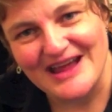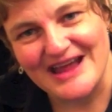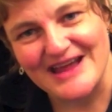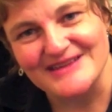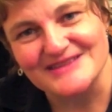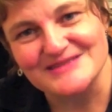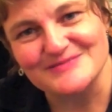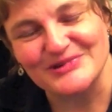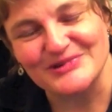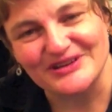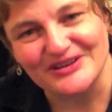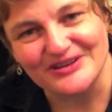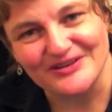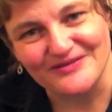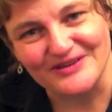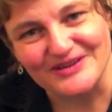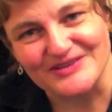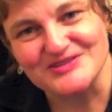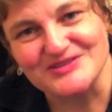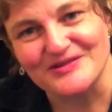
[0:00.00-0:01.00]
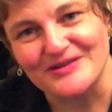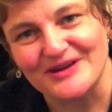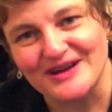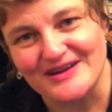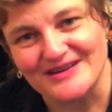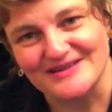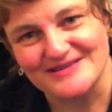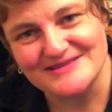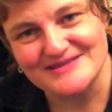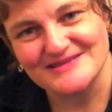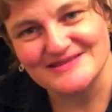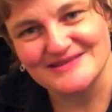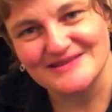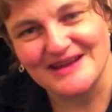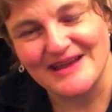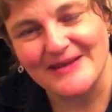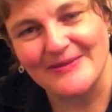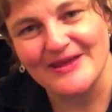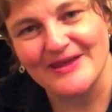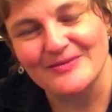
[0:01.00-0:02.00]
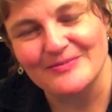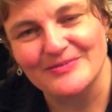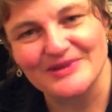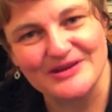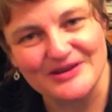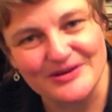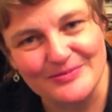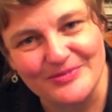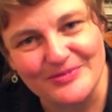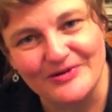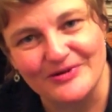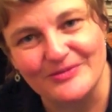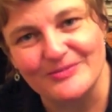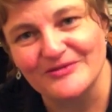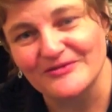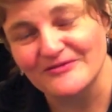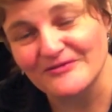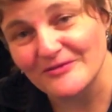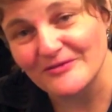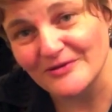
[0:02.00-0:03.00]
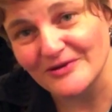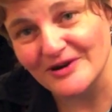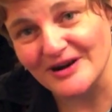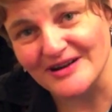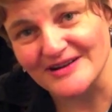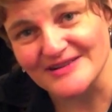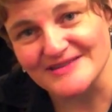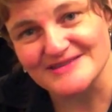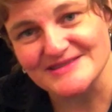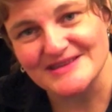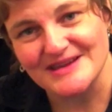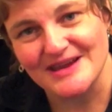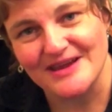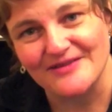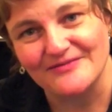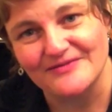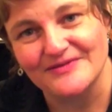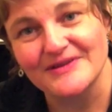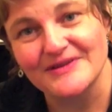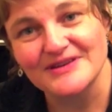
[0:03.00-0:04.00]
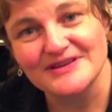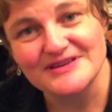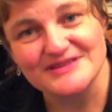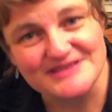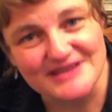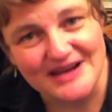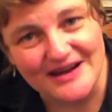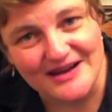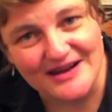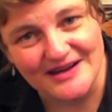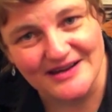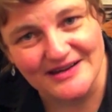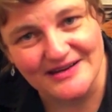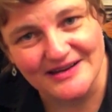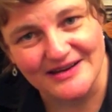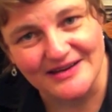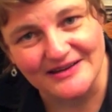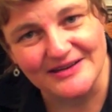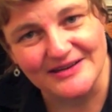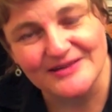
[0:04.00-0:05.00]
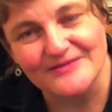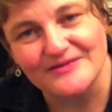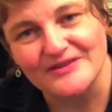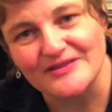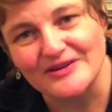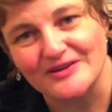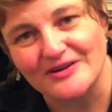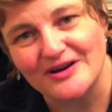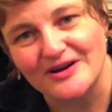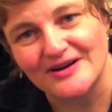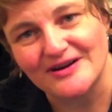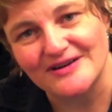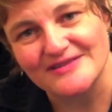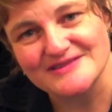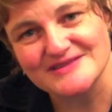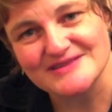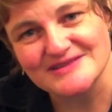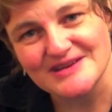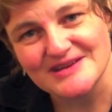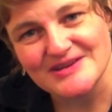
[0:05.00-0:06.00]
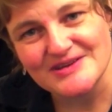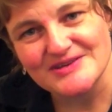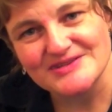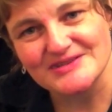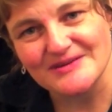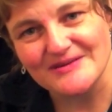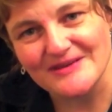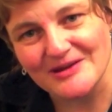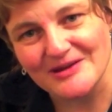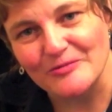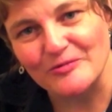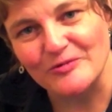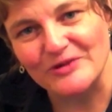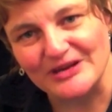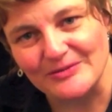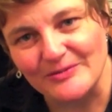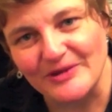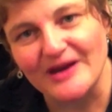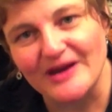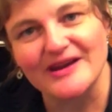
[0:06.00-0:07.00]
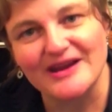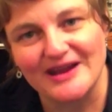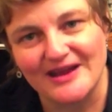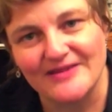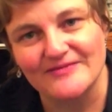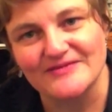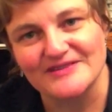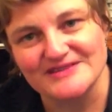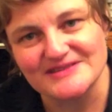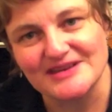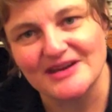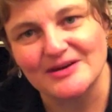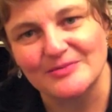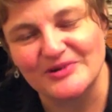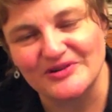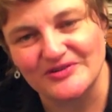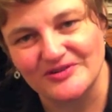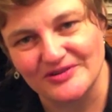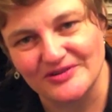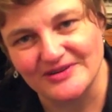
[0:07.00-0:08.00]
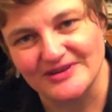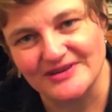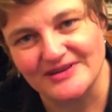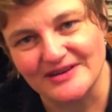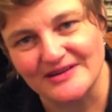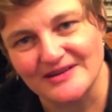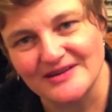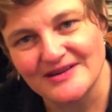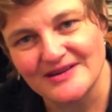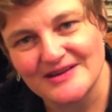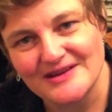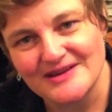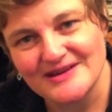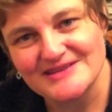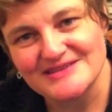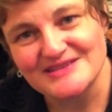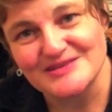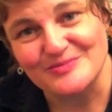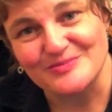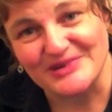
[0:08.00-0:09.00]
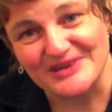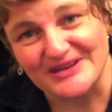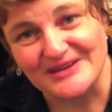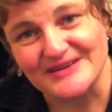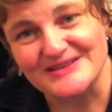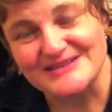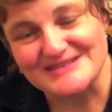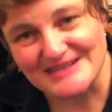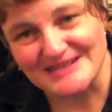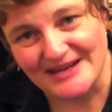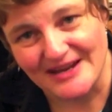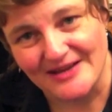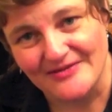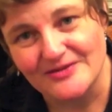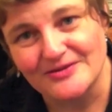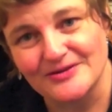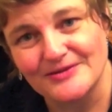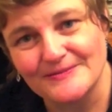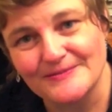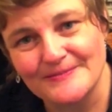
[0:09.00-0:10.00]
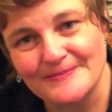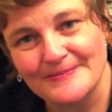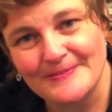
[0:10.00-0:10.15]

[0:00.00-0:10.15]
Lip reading: has been given to us, and that people before us have died and given their hearts so that we might have this opportunity to be together.